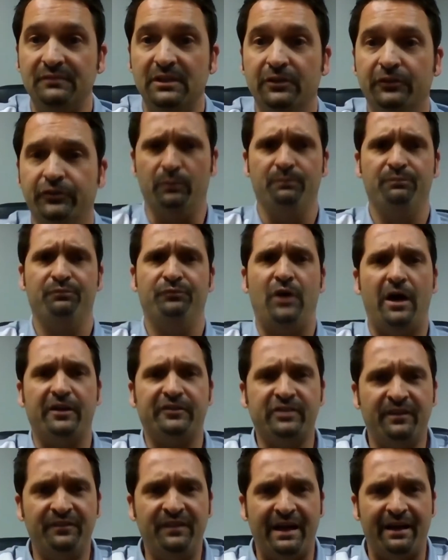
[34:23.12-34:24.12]
So
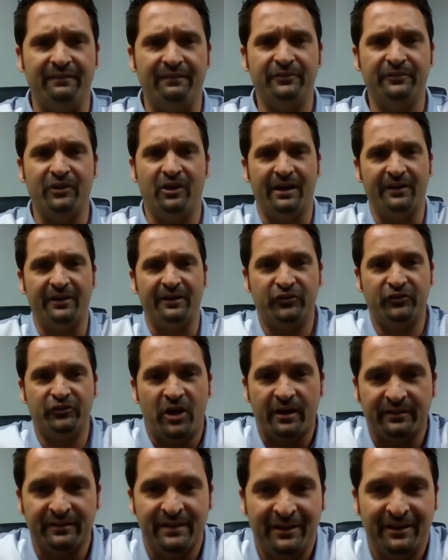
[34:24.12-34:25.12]
thoughts on that? Sorry, I just
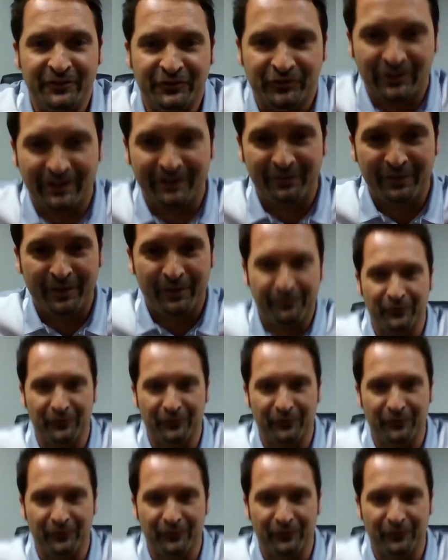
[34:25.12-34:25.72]
talked non-straight there.